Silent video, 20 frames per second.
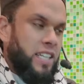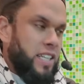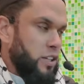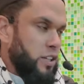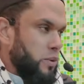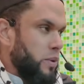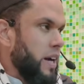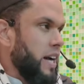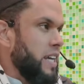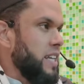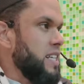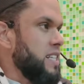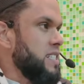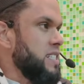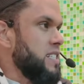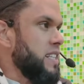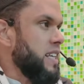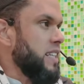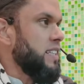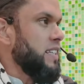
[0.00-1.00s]

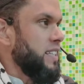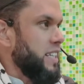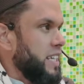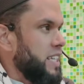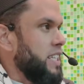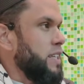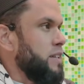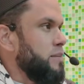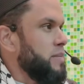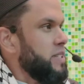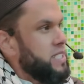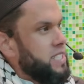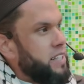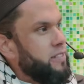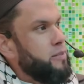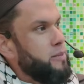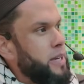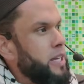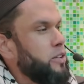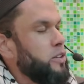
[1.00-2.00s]
Requires that a lady must have
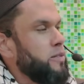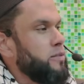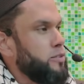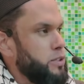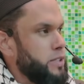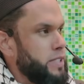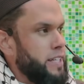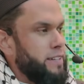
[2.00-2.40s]
a mahram for